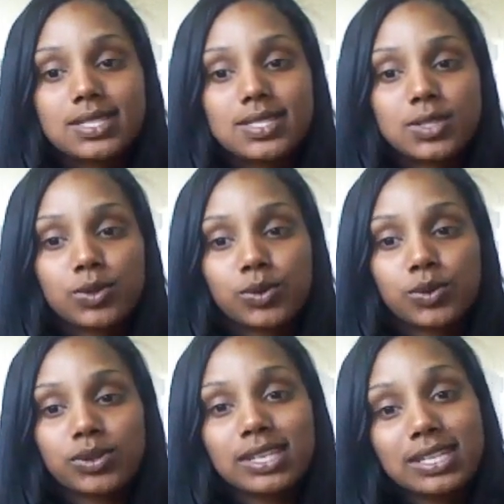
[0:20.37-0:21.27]

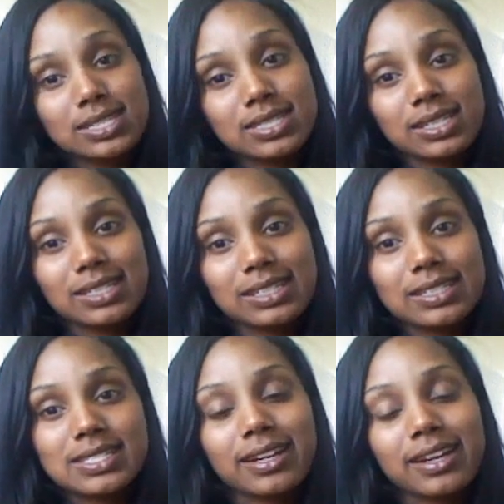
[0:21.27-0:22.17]
So this
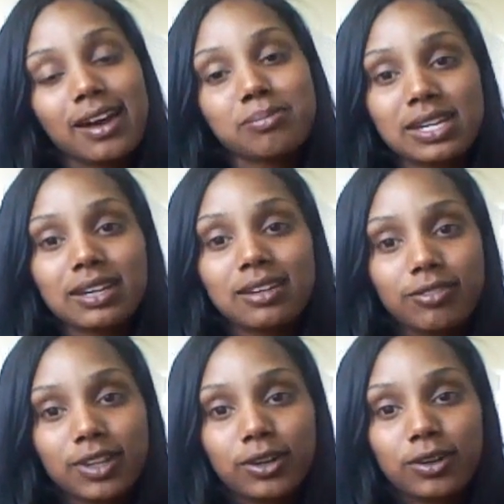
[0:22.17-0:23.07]
is an
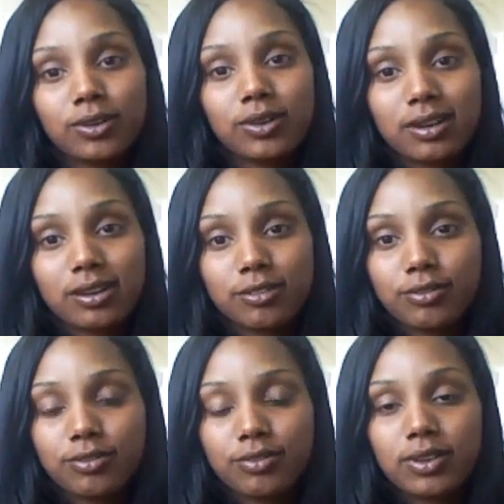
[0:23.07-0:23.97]
updated video of
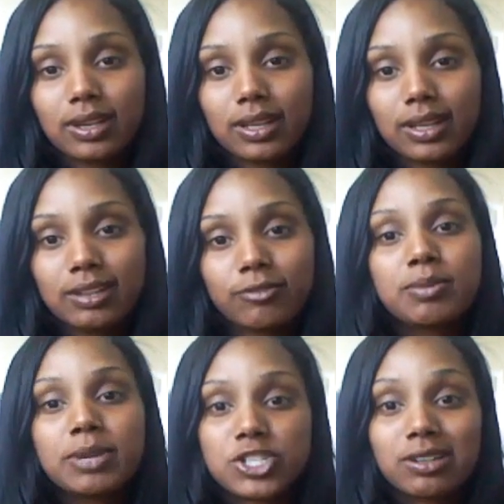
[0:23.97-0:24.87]

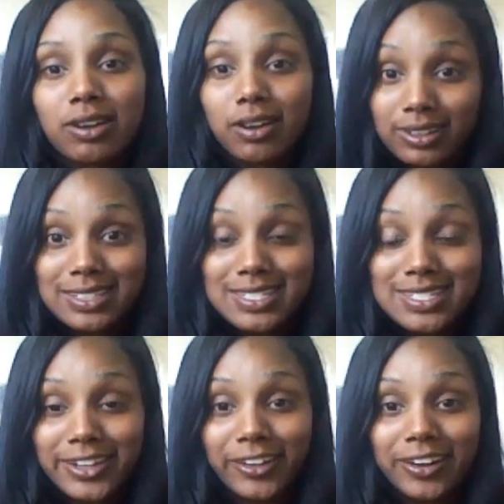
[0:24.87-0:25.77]
information on the
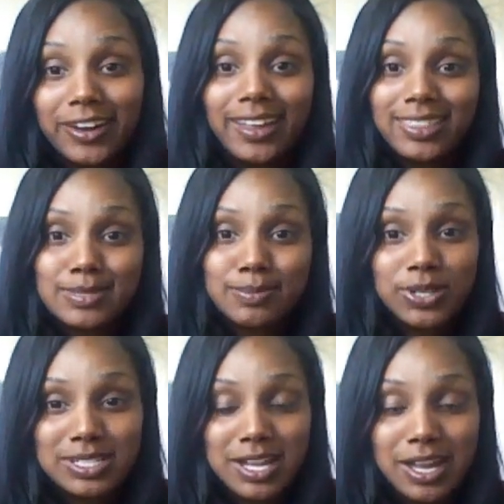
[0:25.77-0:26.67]
Instyler. At this
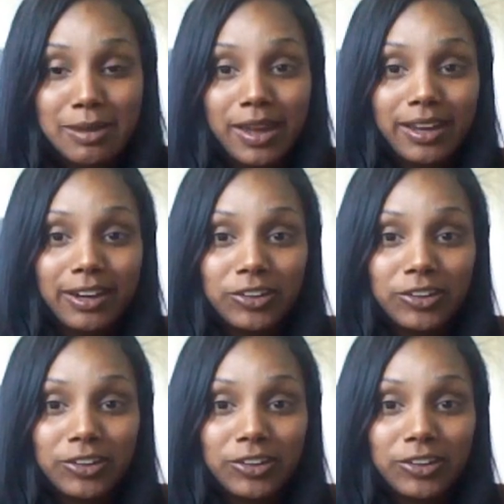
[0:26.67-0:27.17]
point in time, I